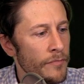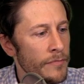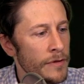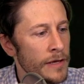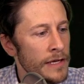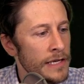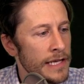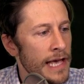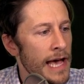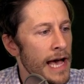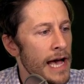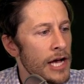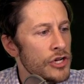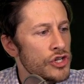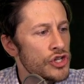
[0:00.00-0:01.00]
in
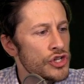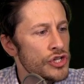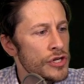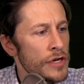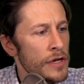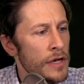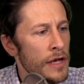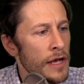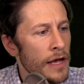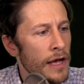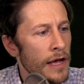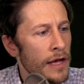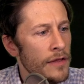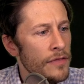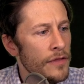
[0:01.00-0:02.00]
cash,
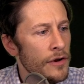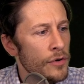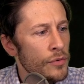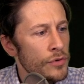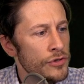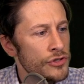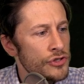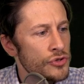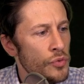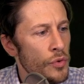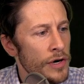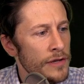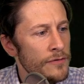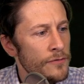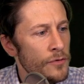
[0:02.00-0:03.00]
and there was
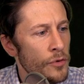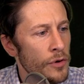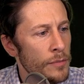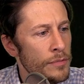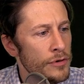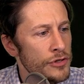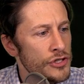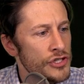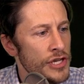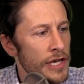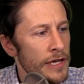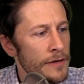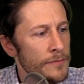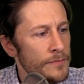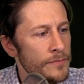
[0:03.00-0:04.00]

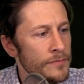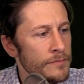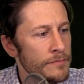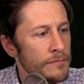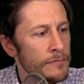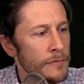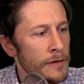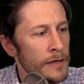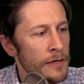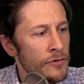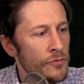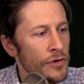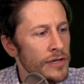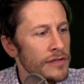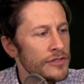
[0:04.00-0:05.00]
24% in
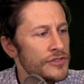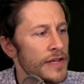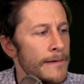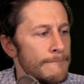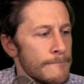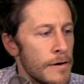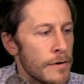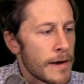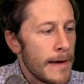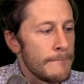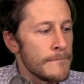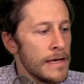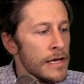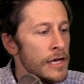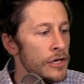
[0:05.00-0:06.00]
real estate. Okay,
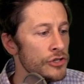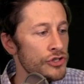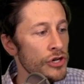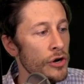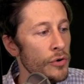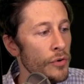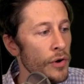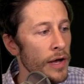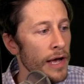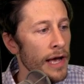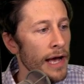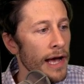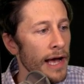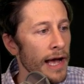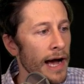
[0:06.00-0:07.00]
so
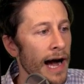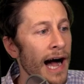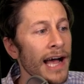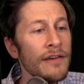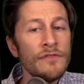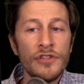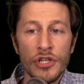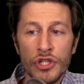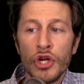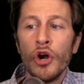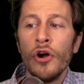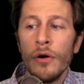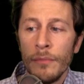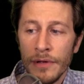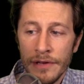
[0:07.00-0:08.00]
I've
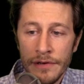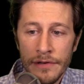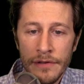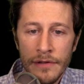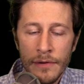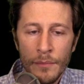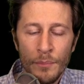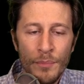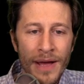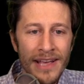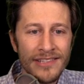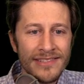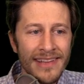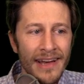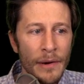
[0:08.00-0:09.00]
determined
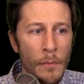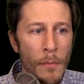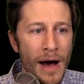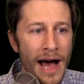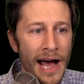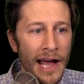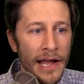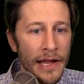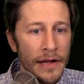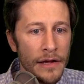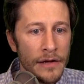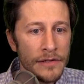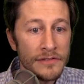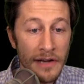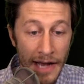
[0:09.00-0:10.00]
based on my
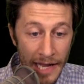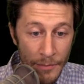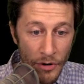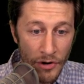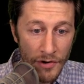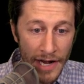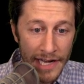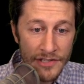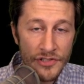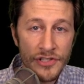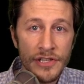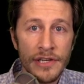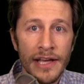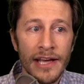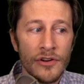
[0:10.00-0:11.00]
time
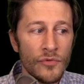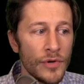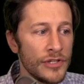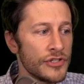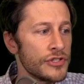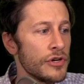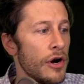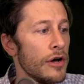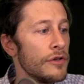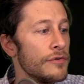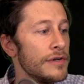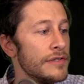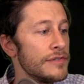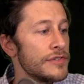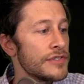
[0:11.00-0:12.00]
horizon and risk
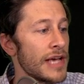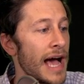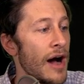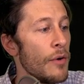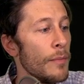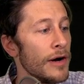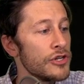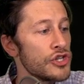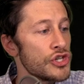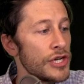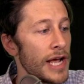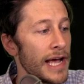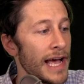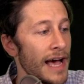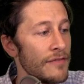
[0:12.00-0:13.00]
tolerance, how much should
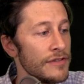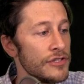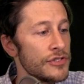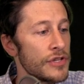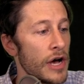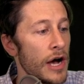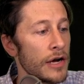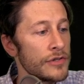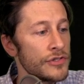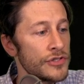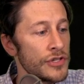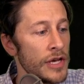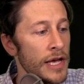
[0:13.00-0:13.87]
I have in stocks